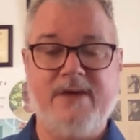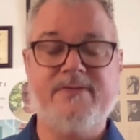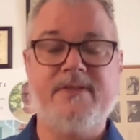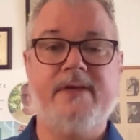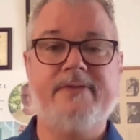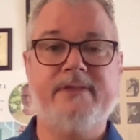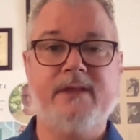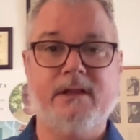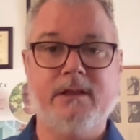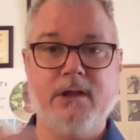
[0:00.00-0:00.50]
and
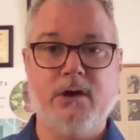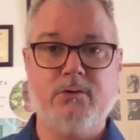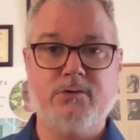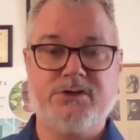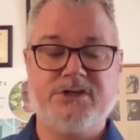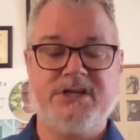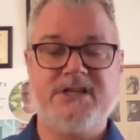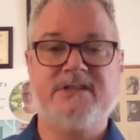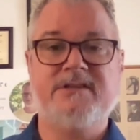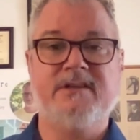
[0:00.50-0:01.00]
then the low
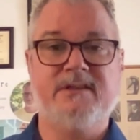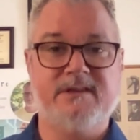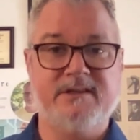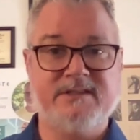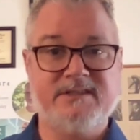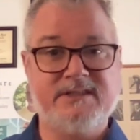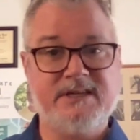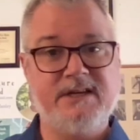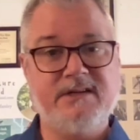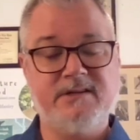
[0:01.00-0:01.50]
G to the
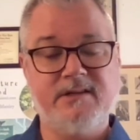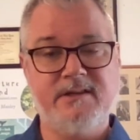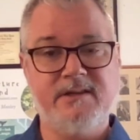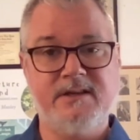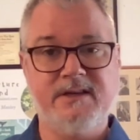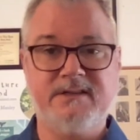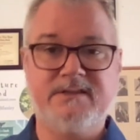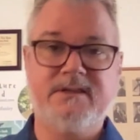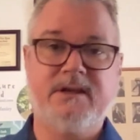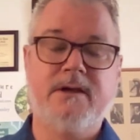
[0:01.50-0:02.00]
C to
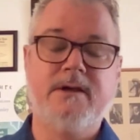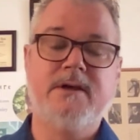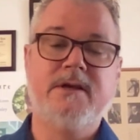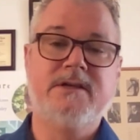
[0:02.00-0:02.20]
this,